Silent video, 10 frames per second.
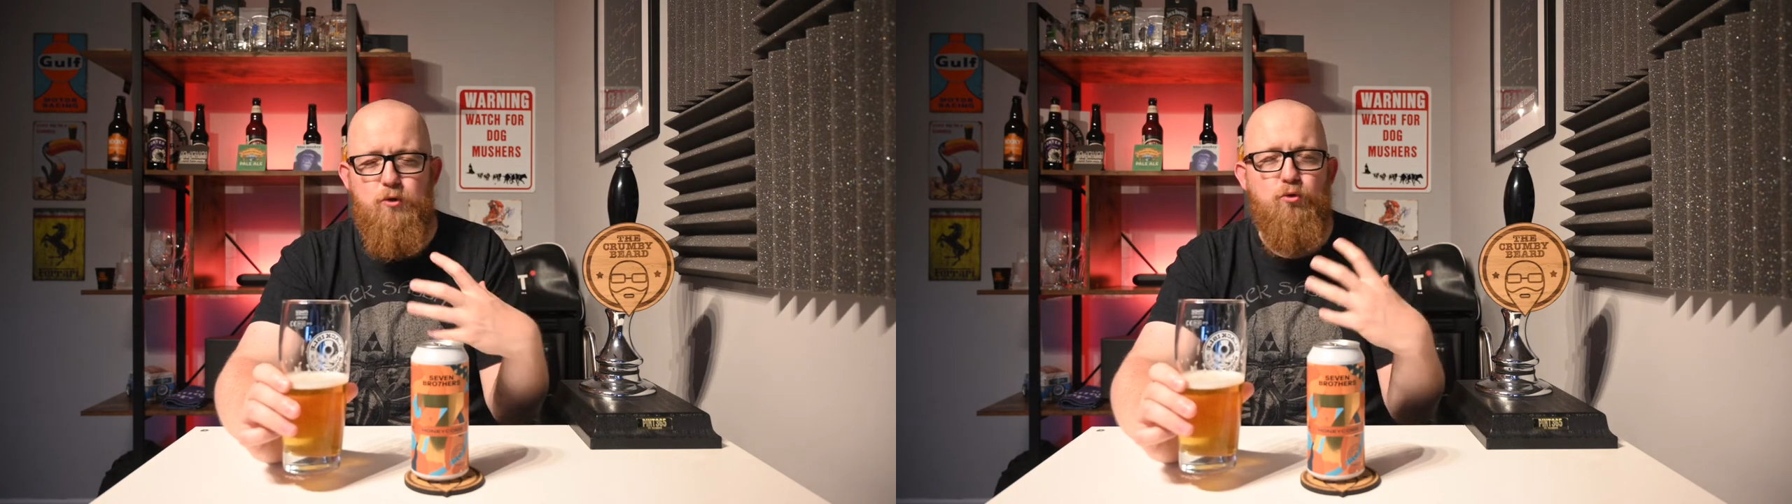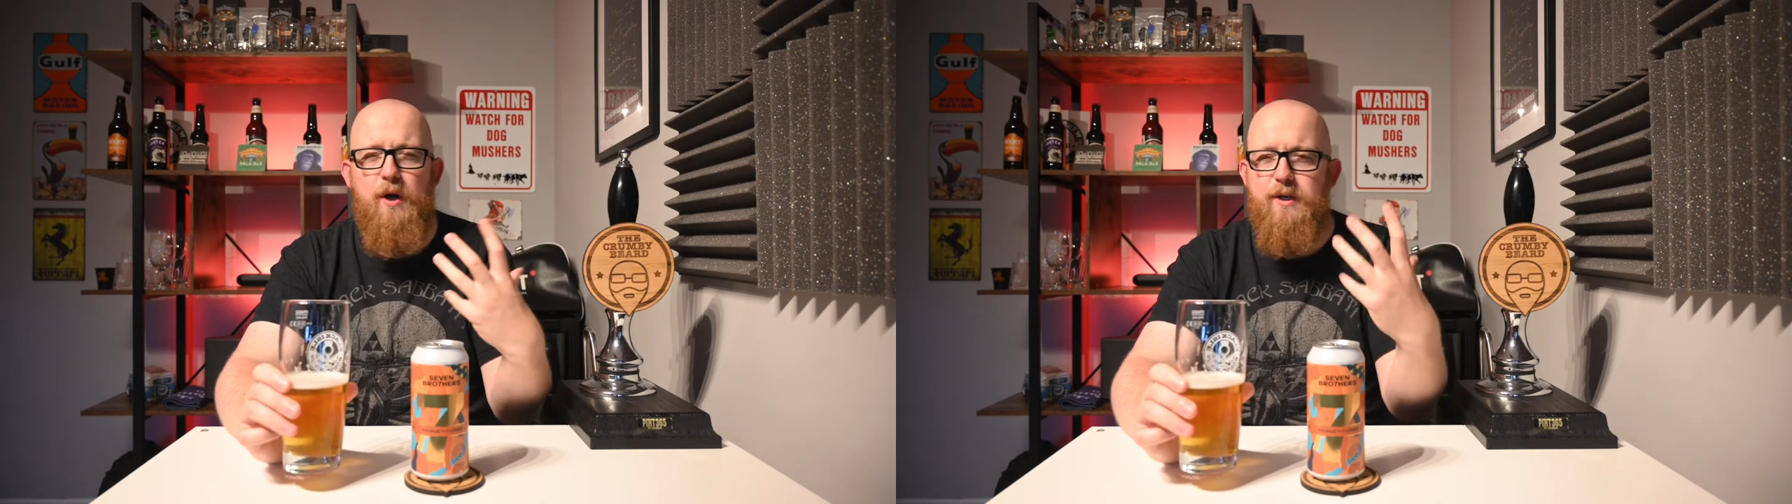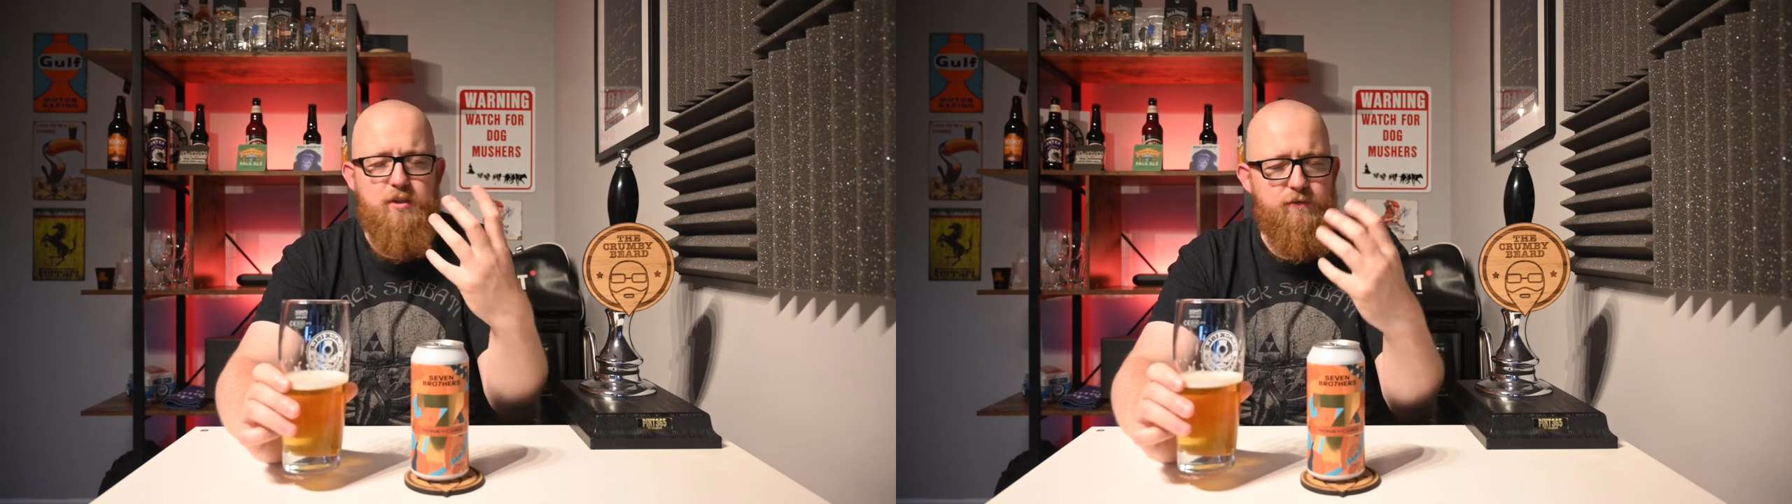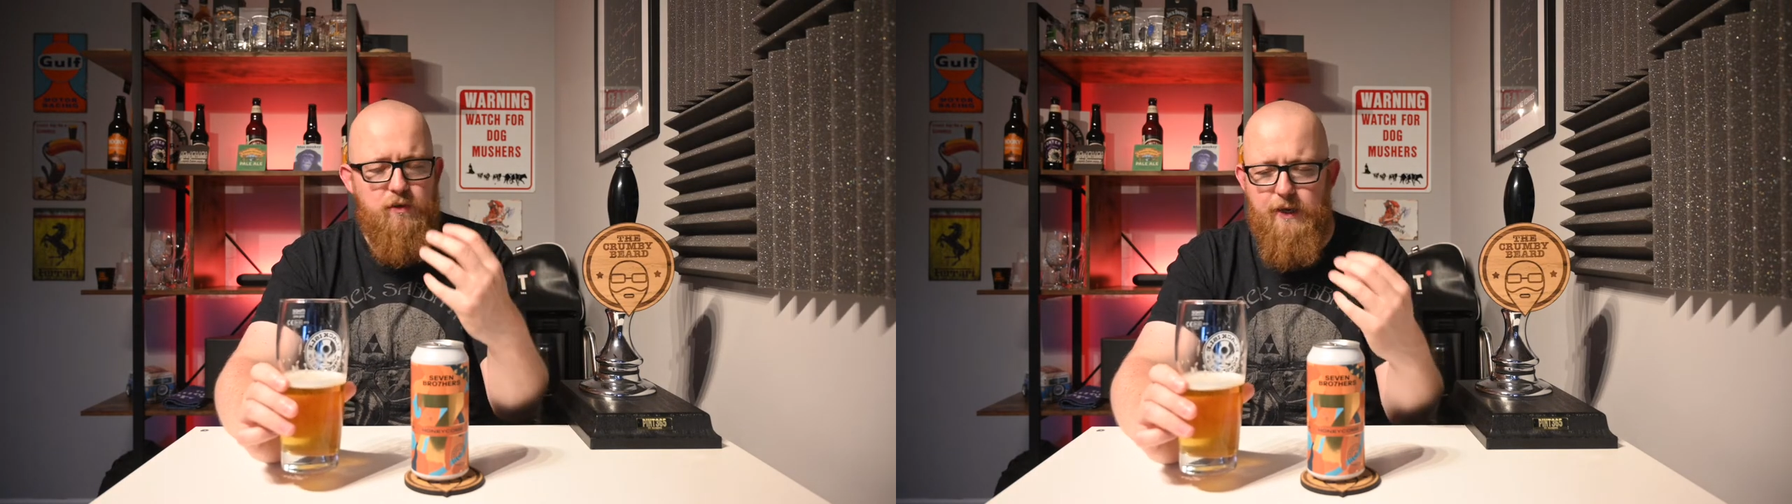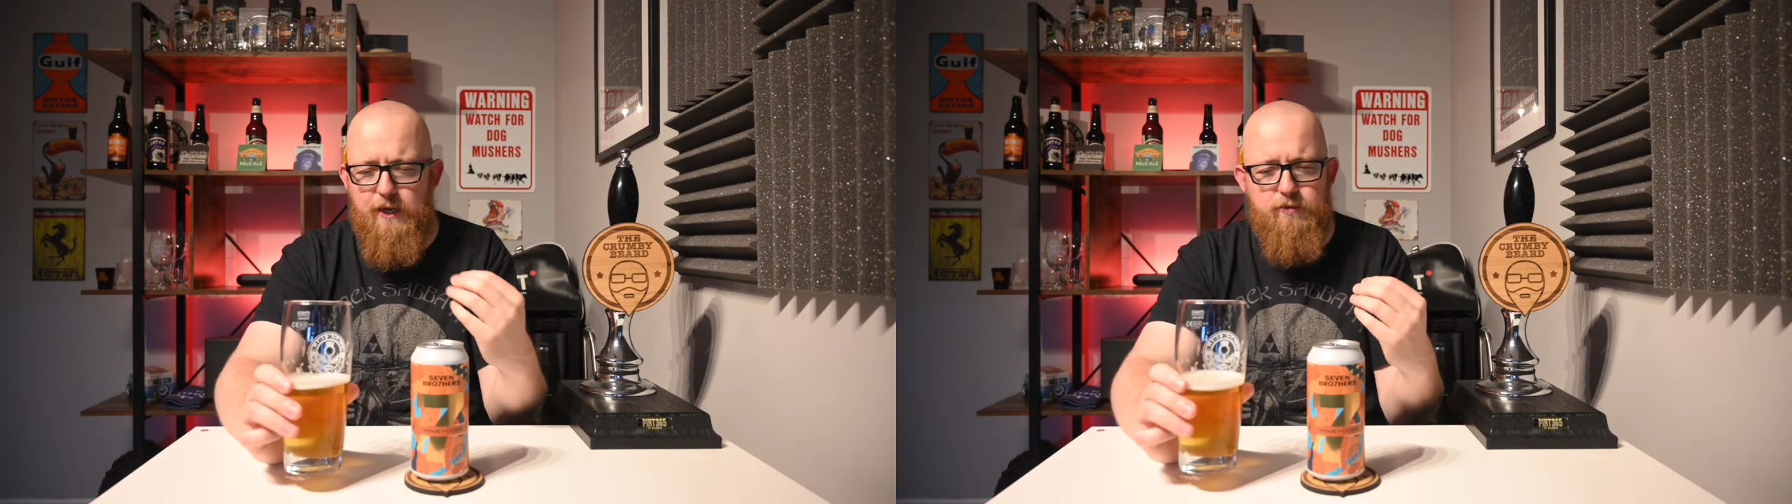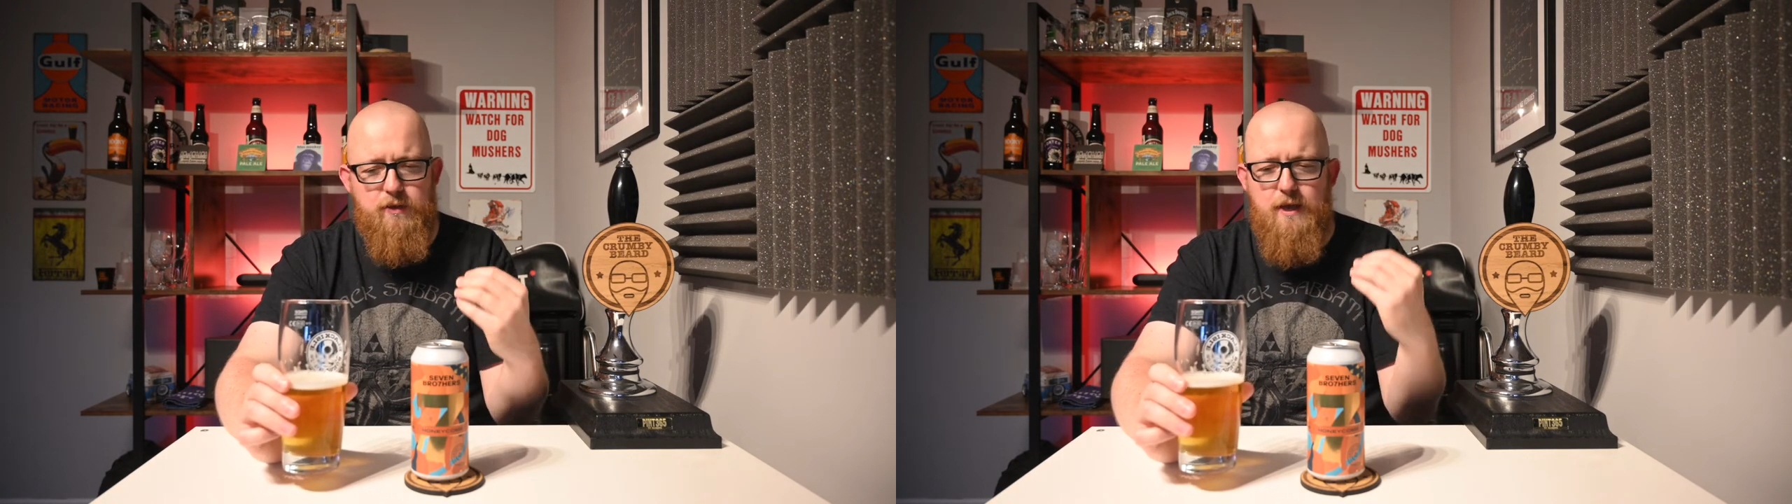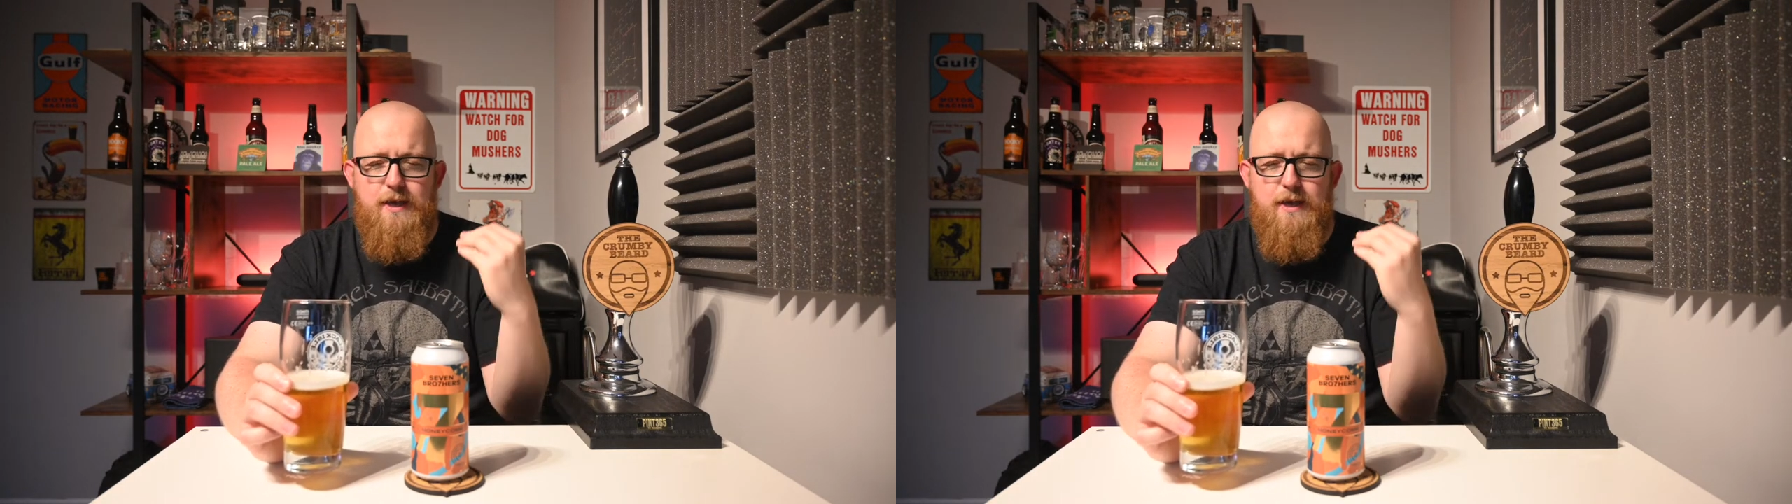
dryness of your mouth.